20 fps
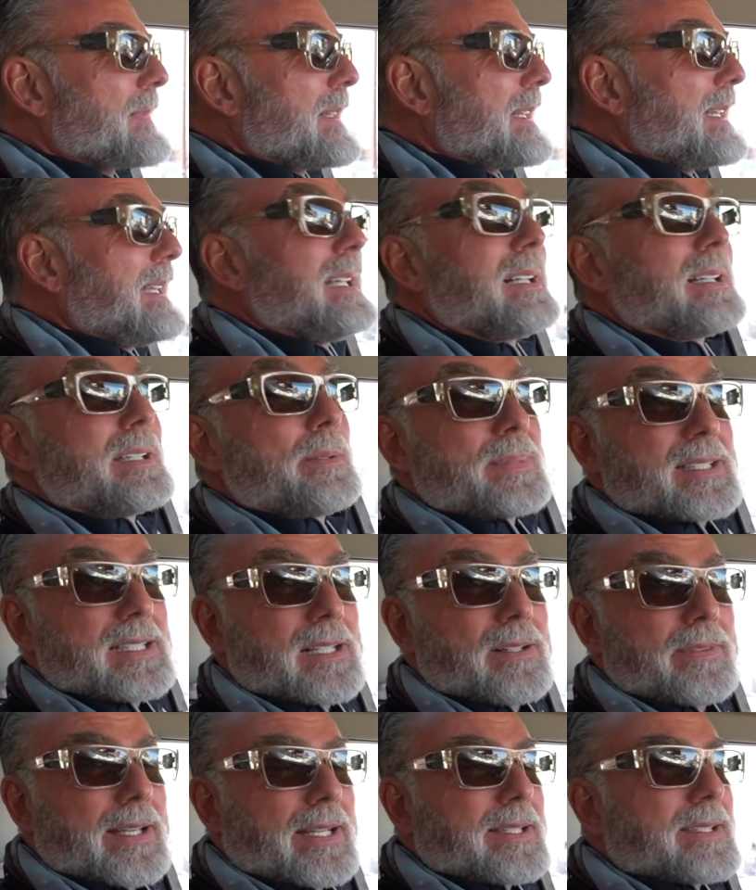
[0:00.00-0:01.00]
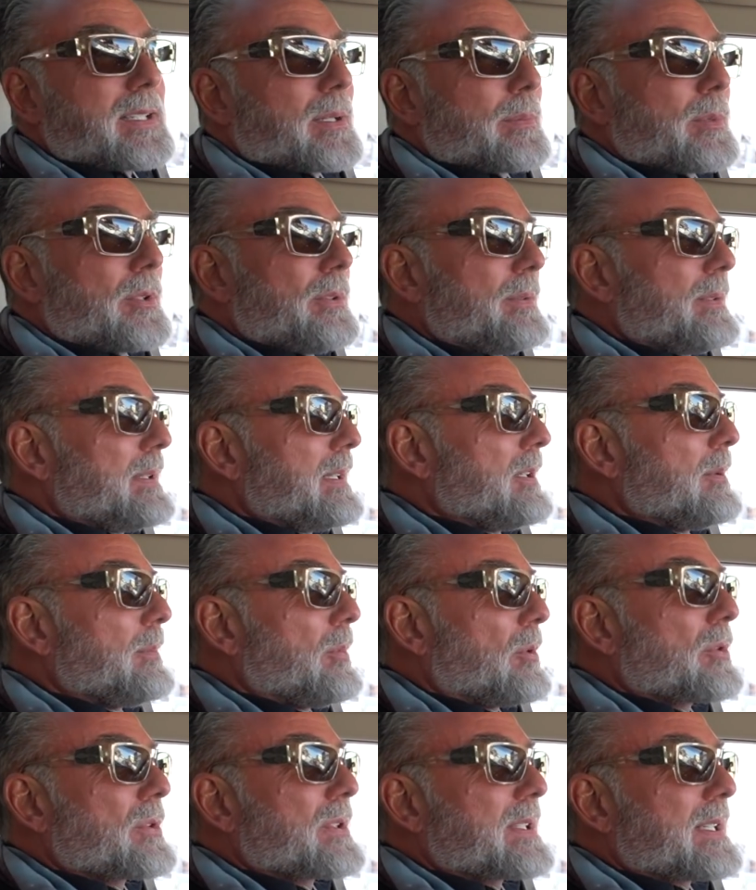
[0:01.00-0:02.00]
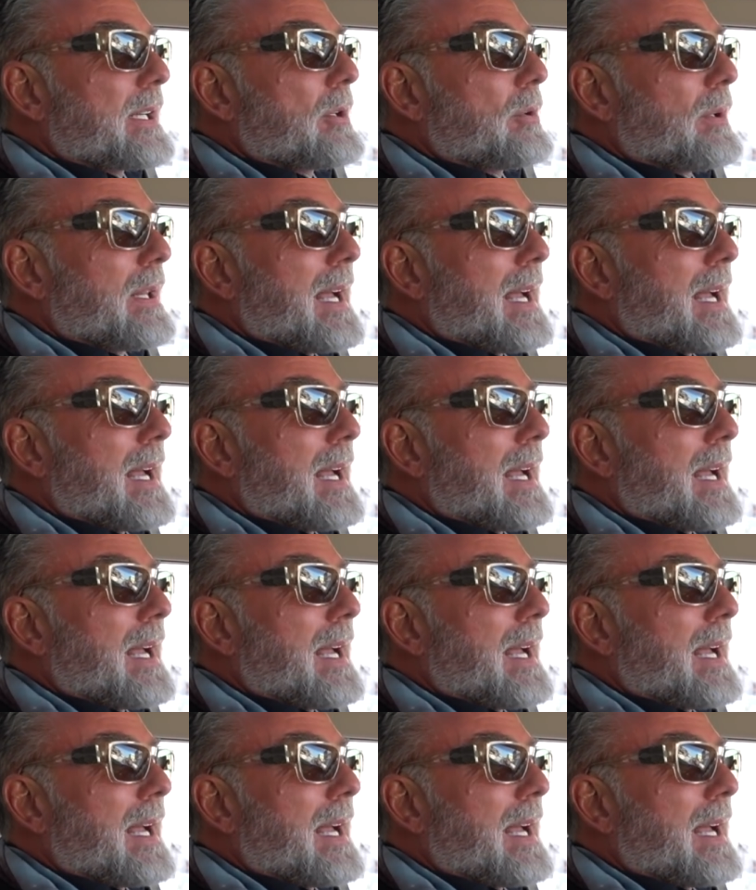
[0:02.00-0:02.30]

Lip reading: killed himself that summer in a motorcycle